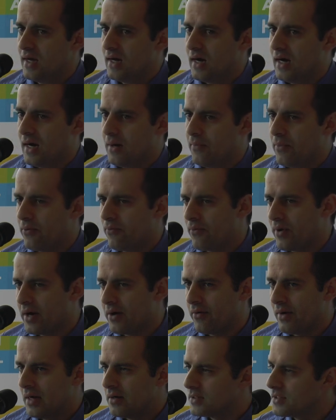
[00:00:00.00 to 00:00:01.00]
But
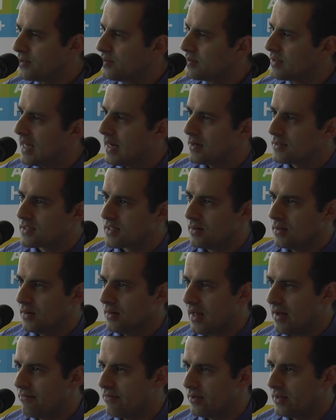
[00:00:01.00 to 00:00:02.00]
right around
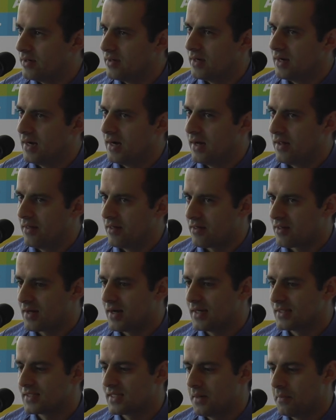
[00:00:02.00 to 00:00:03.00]
2011, this
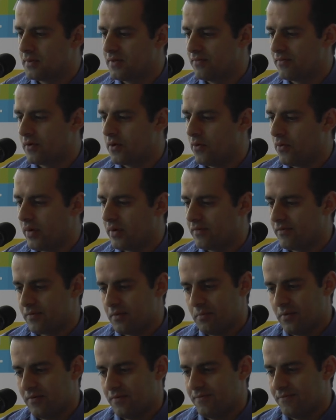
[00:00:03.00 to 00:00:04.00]
concept of going
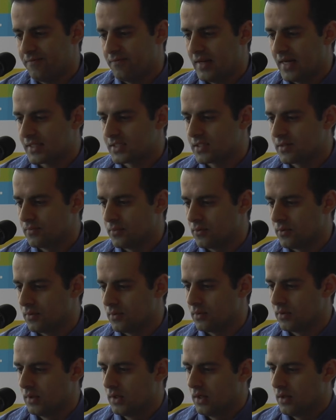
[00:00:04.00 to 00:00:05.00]
from a
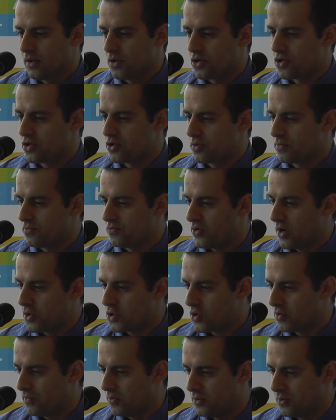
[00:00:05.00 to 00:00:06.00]
flexible,
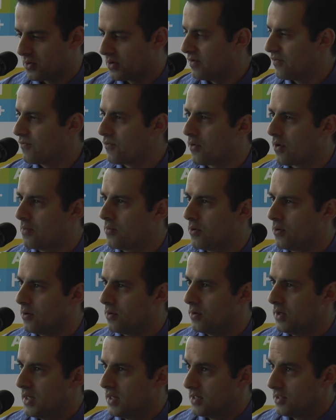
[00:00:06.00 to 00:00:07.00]
stretchable,
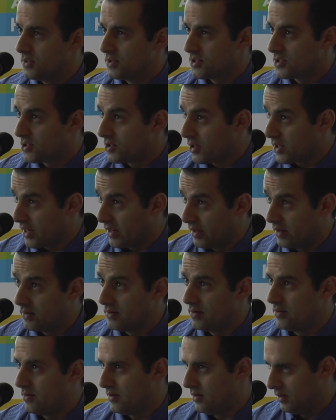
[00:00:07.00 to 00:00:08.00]
conformal
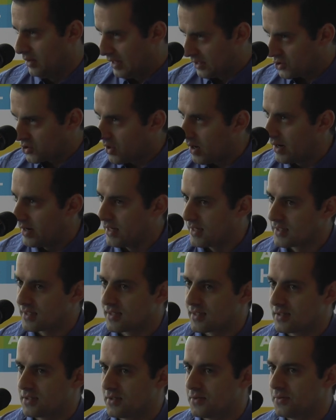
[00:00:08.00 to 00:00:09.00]
circuit or
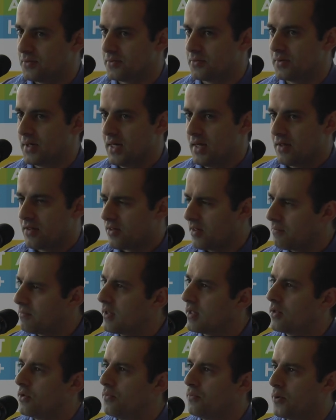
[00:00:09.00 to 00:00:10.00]
electronics to
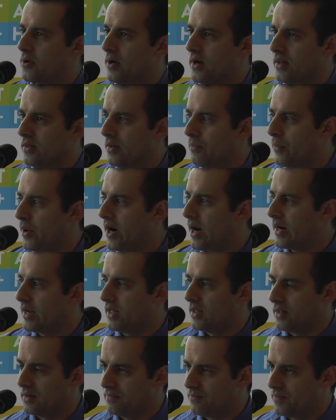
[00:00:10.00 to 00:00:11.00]
something you put on the
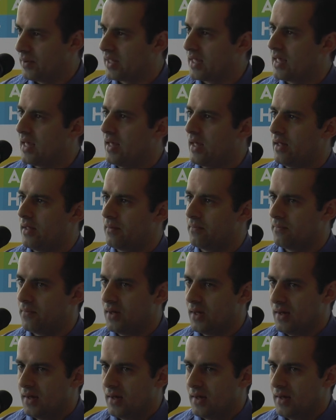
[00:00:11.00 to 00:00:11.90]
body, it became